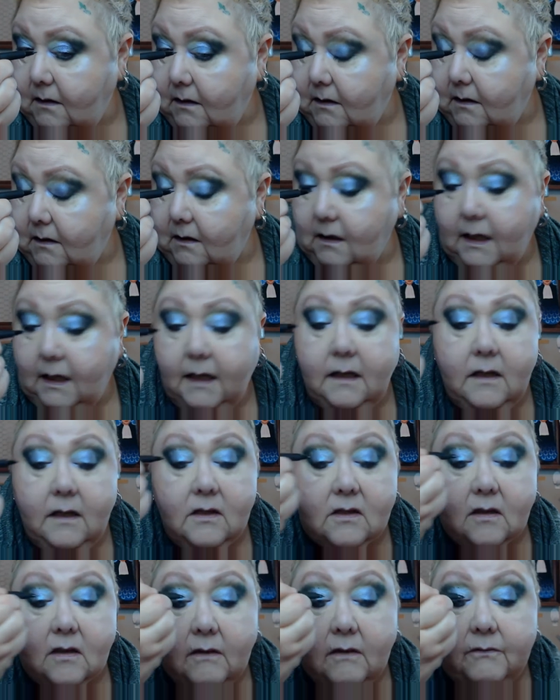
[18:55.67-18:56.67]

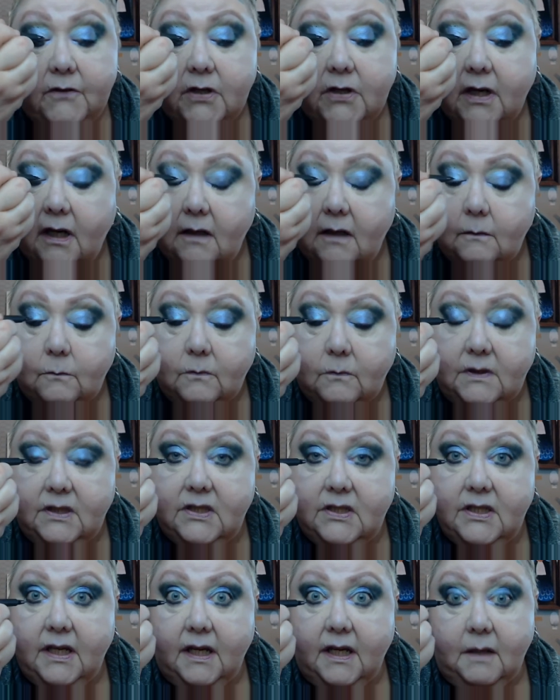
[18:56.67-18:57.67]
90s love child would
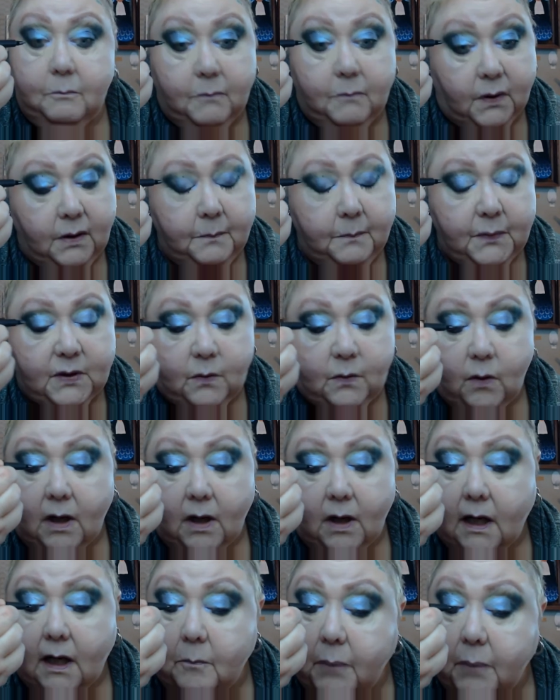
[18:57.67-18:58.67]
say, Herb
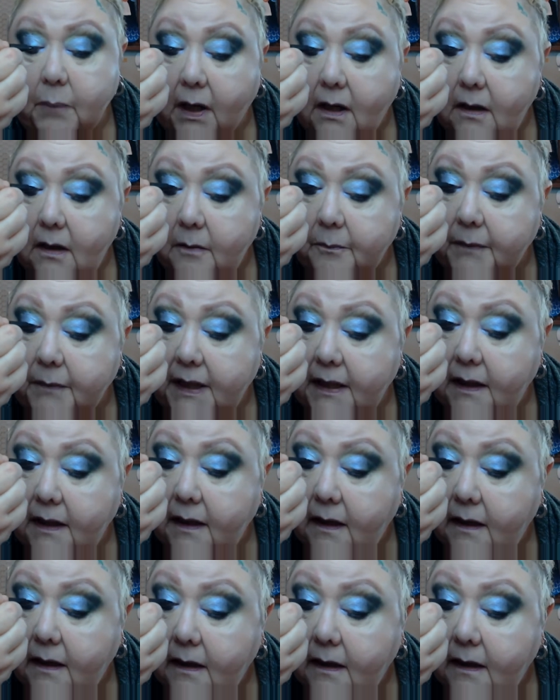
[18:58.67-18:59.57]
Squad, pardon me.